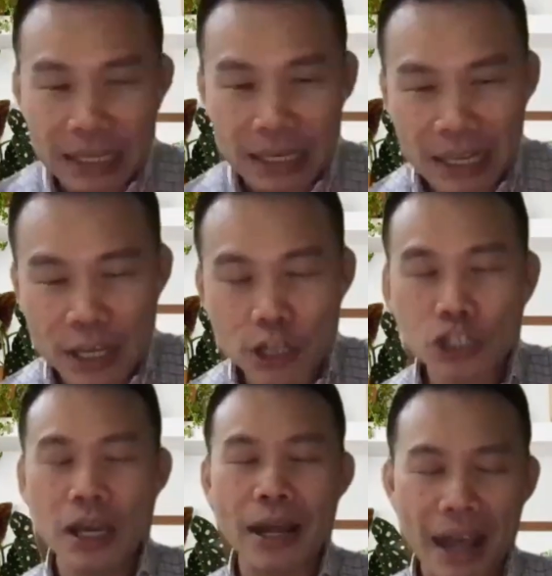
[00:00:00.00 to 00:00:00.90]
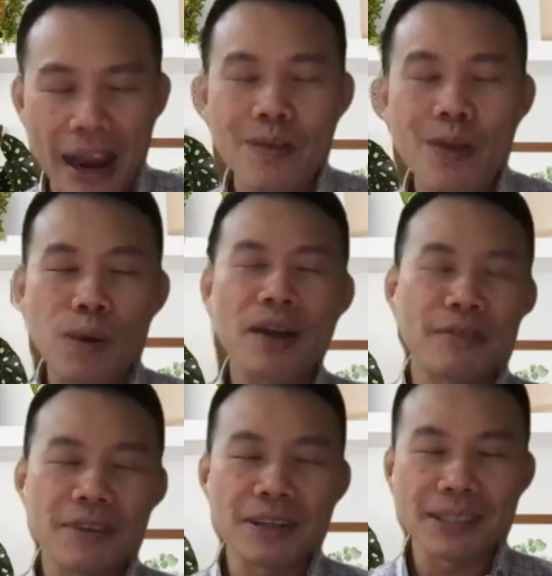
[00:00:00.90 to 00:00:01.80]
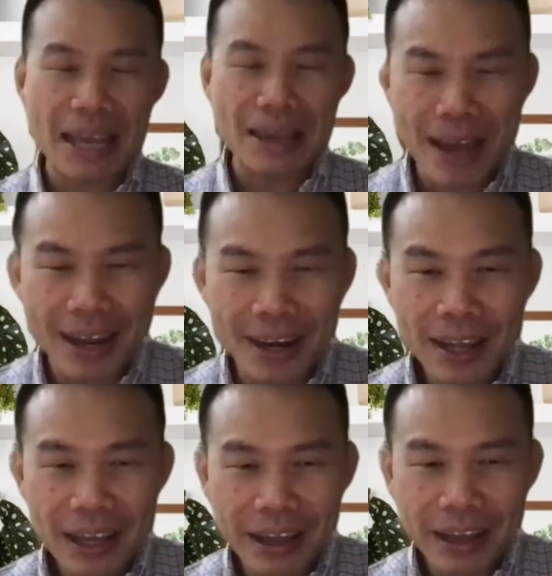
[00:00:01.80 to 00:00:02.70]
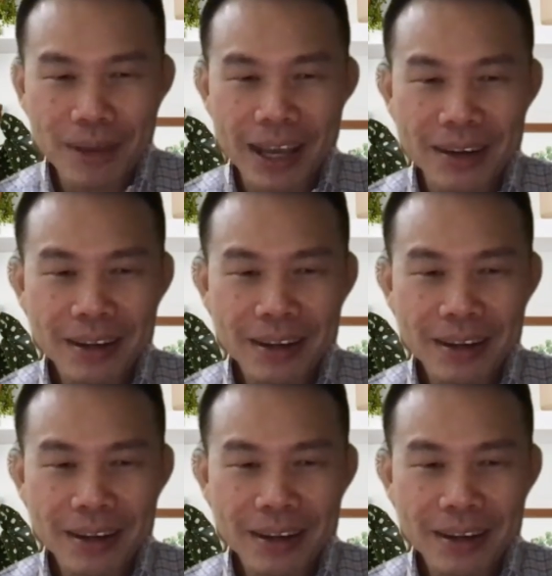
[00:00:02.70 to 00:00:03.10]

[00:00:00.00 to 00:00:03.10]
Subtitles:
in each and every one of us. Amen. Amen.